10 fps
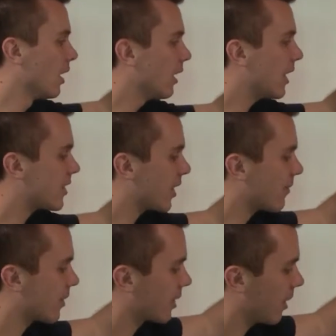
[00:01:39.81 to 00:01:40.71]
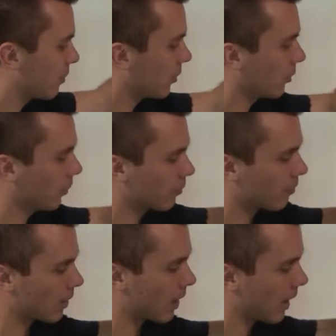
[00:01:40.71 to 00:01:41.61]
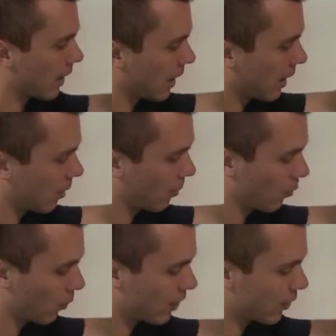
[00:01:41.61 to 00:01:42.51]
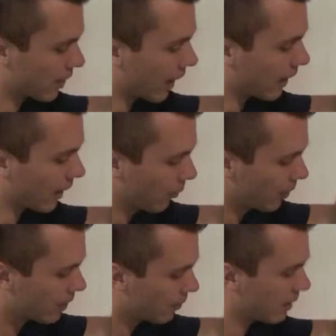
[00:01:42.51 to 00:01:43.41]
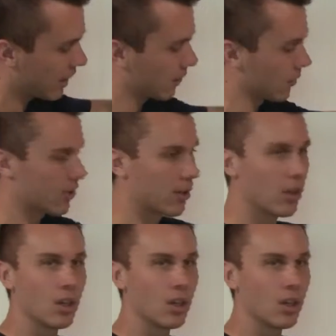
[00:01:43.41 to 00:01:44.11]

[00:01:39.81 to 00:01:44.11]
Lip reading: Let's say, for example, with your colour, with your meals,